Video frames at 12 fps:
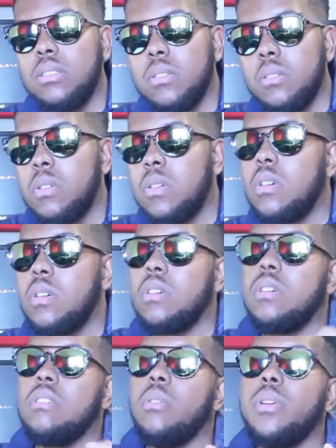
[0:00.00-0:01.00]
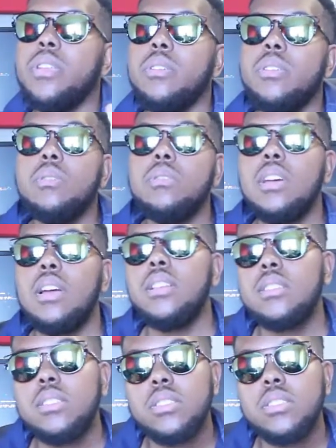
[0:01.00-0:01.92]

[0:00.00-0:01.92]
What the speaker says: You know, when you're new talent,